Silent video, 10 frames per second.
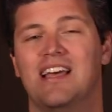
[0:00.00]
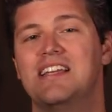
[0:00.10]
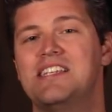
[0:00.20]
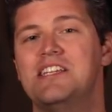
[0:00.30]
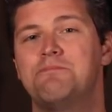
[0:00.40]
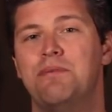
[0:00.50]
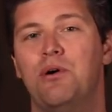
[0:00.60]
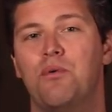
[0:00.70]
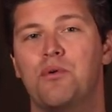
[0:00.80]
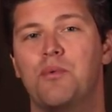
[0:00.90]
Legacy is
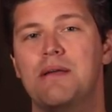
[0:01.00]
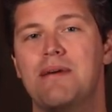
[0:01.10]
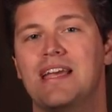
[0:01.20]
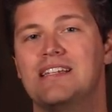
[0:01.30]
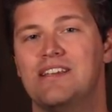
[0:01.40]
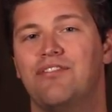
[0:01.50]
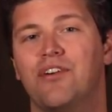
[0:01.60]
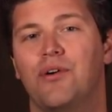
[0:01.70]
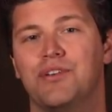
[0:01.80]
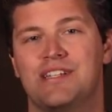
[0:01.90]
built when we make
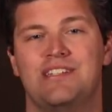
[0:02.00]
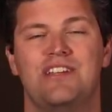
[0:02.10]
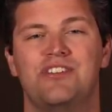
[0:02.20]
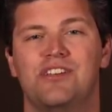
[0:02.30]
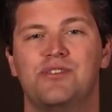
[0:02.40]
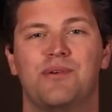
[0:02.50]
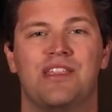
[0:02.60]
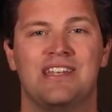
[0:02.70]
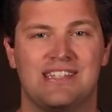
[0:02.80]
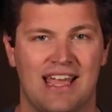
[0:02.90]
difficult decisions
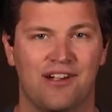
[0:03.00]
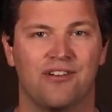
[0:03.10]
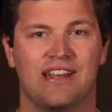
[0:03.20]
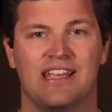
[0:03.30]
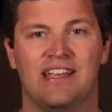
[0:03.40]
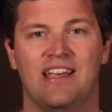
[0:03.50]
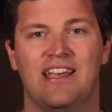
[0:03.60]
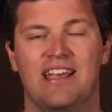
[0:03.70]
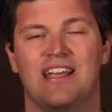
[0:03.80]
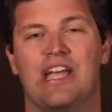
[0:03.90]
with integrity
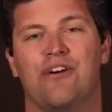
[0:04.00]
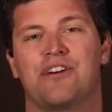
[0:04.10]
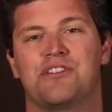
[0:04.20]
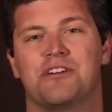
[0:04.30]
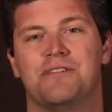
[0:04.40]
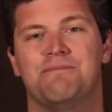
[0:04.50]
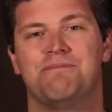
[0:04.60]
and character.